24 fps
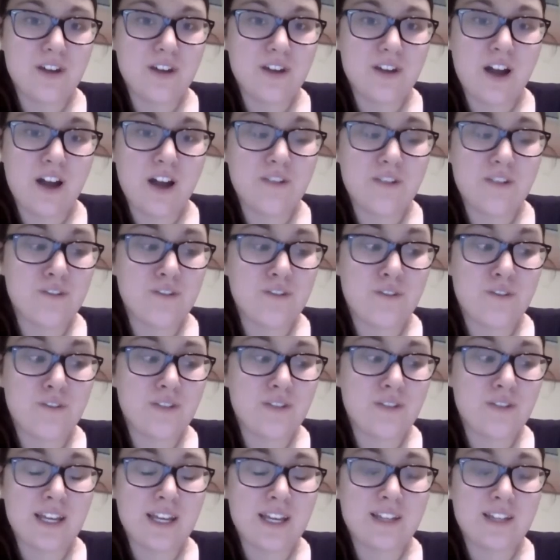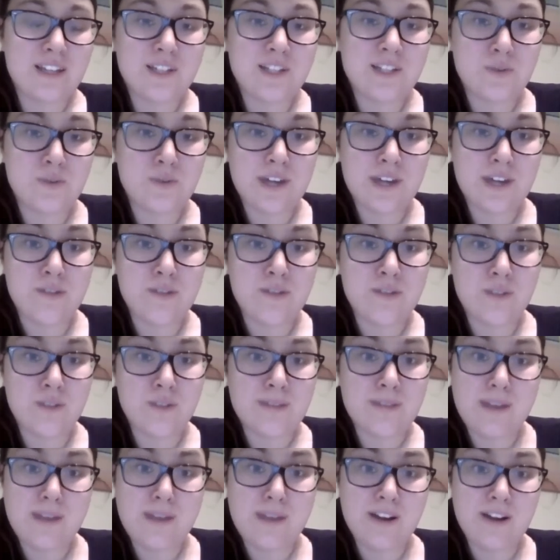after a few tears, she would get
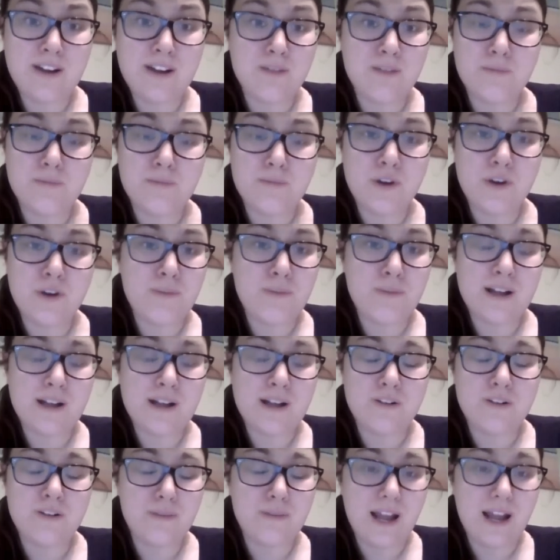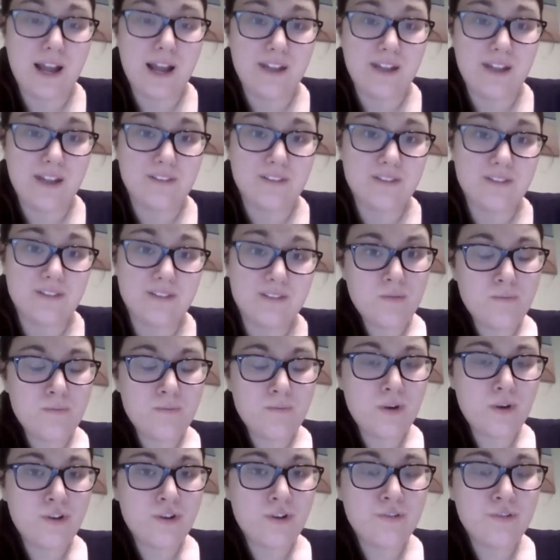right back up and go back on playing.
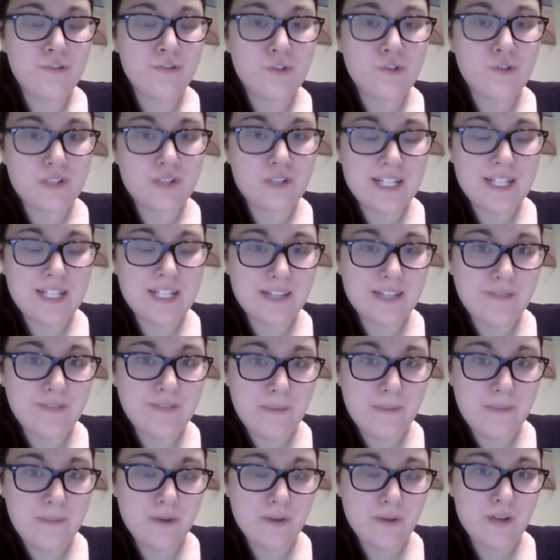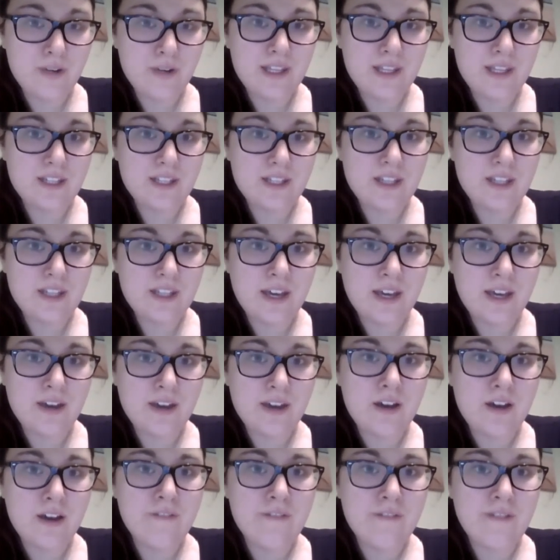But on the 14th of February this year,
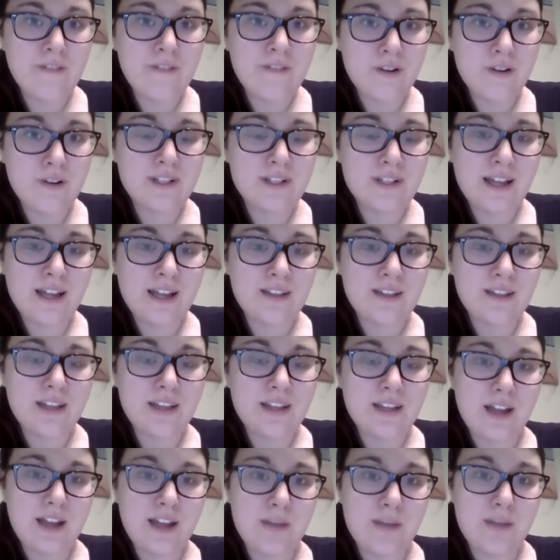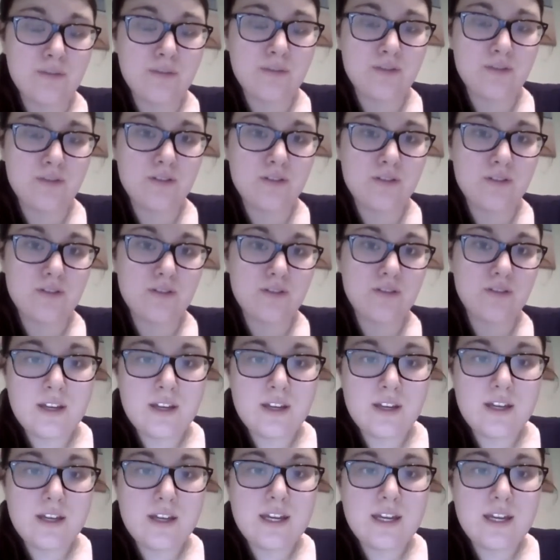a very sad thing happened.
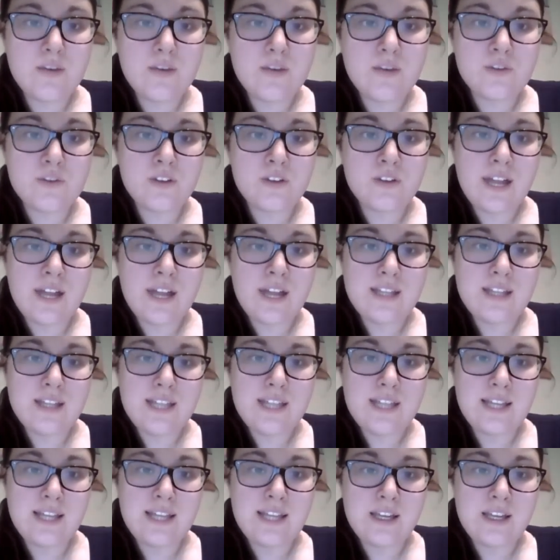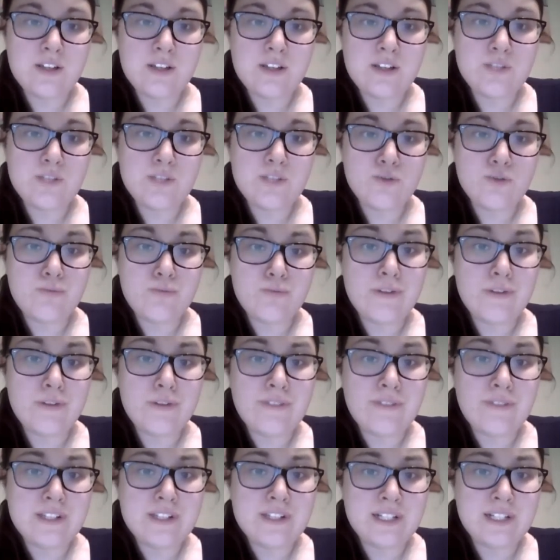It was on that day that a small blood
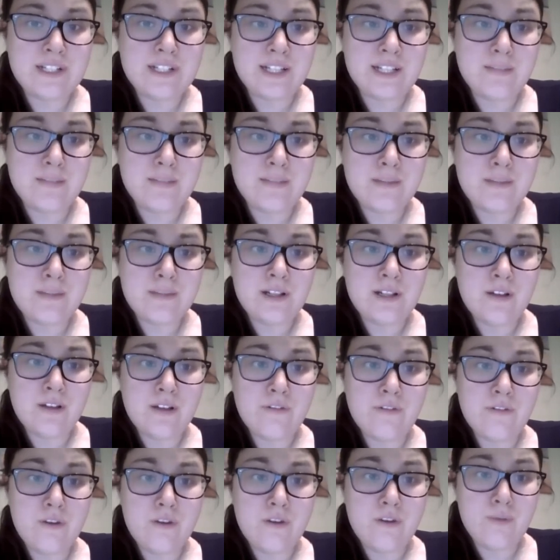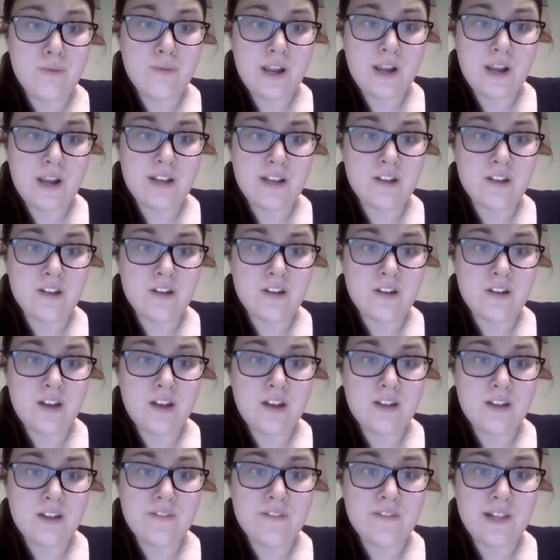vessel in the middle of her brain
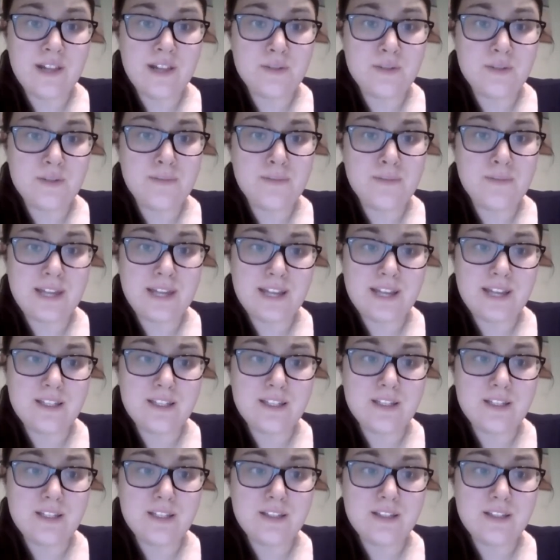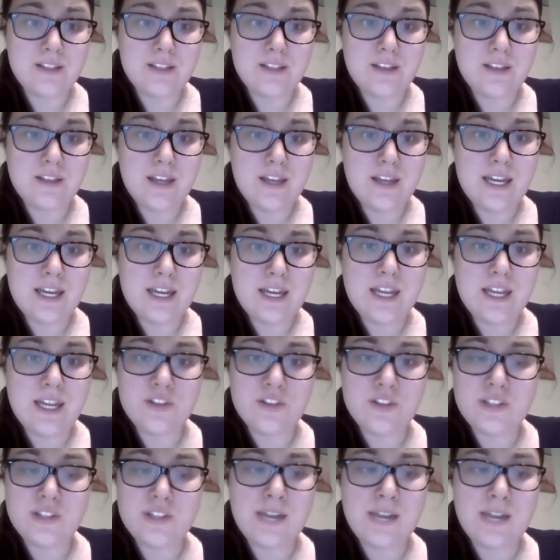developed a bleed. It
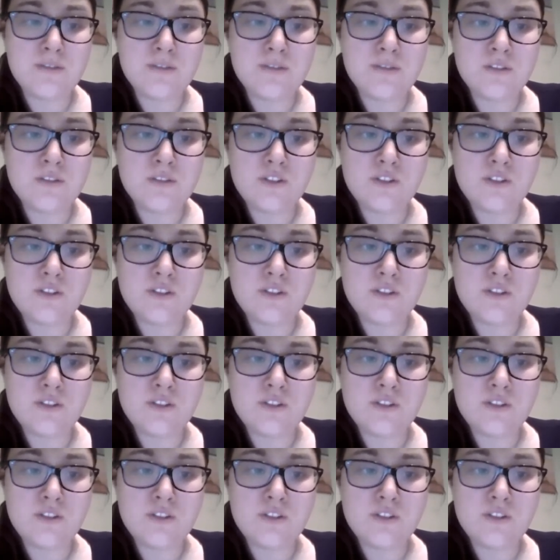just kept on